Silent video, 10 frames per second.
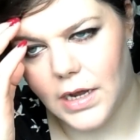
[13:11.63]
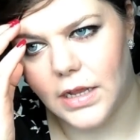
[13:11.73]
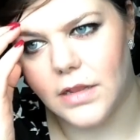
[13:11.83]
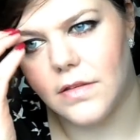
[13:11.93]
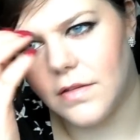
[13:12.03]

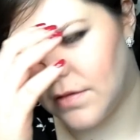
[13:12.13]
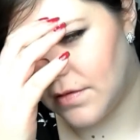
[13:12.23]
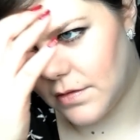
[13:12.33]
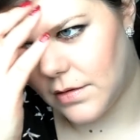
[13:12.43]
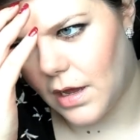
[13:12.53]
and
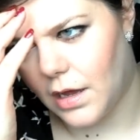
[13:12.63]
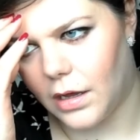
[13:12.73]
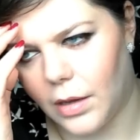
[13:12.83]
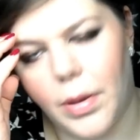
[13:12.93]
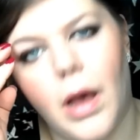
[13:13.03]
it's
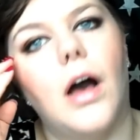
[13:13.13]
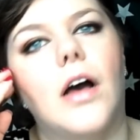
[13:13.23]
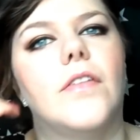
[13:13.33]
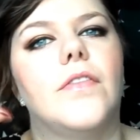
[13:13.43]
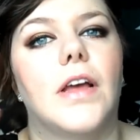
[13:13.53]
uh,
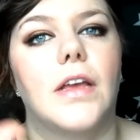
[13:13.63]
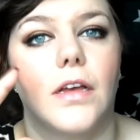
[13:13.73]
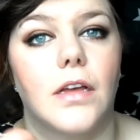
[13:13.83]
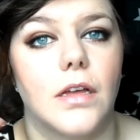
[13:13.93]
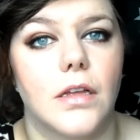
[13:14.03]
part of
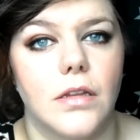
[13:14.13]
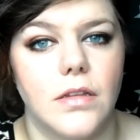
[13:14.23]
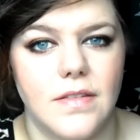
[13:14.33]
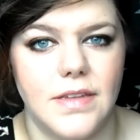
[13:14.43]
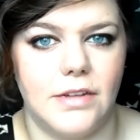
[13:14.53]
like a
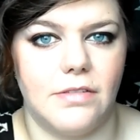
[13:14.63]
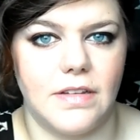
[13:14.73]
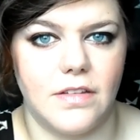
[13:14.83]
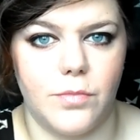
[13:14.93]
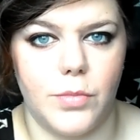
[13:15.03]

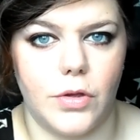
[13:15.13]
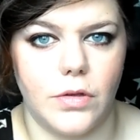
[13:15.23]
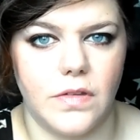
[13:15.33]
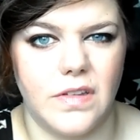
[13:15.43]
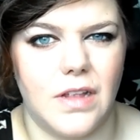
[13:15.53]
series of books.